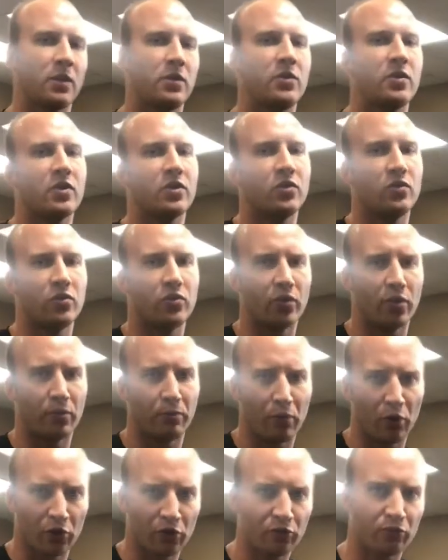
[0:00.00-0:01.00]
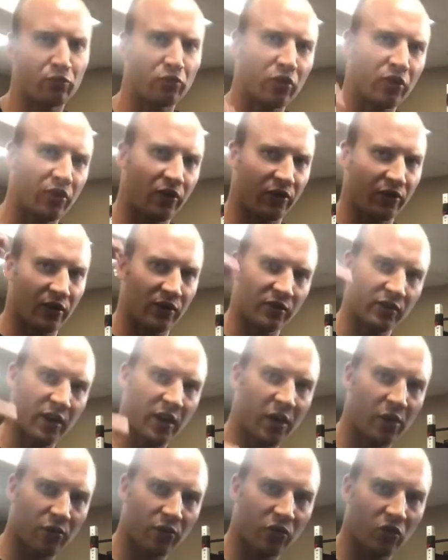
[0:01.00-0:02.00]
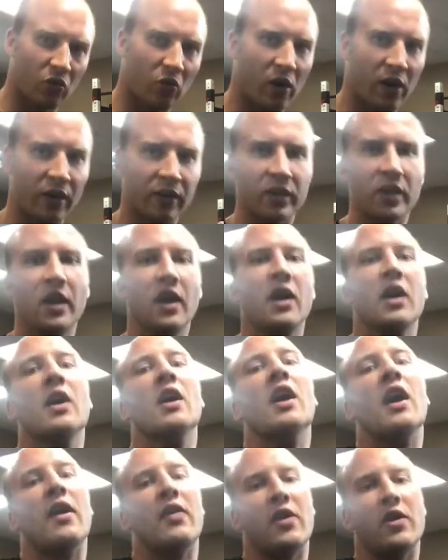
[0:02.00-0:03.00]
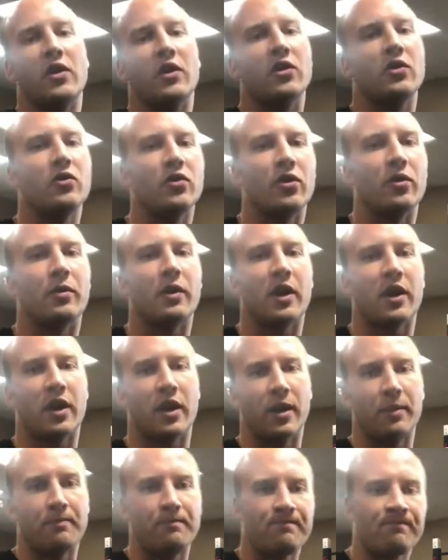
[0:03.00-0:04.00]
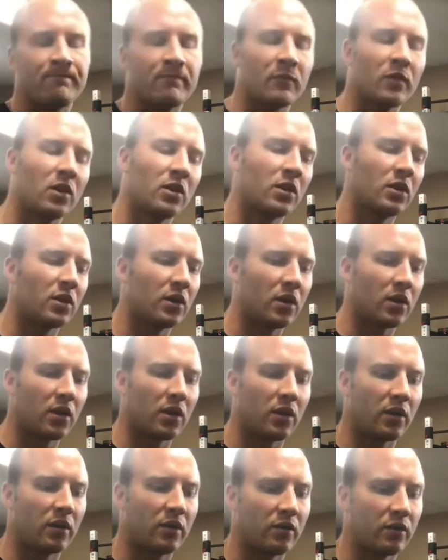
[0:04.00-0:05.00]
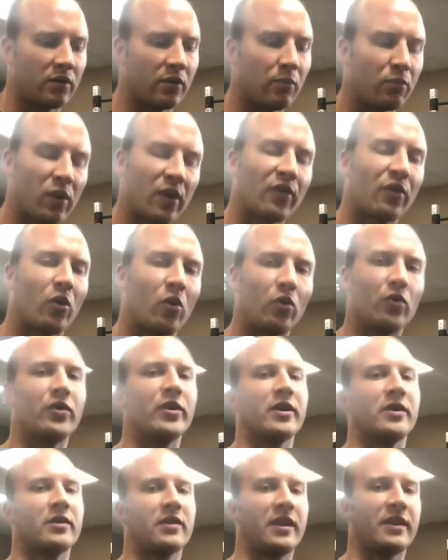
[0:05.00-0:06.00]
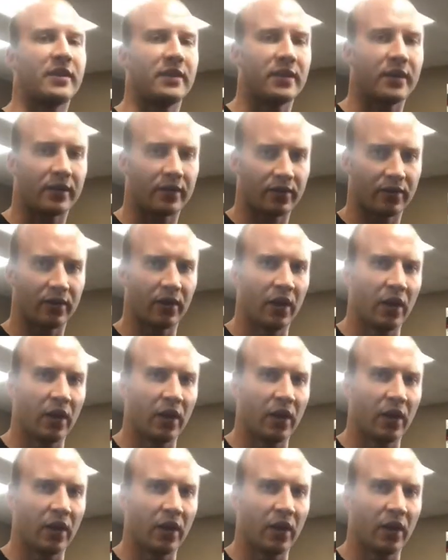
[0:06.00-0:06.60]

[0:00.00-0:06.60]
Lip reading: You can do the burst breathing, the entire squat, and then you can do the breath holding at the end.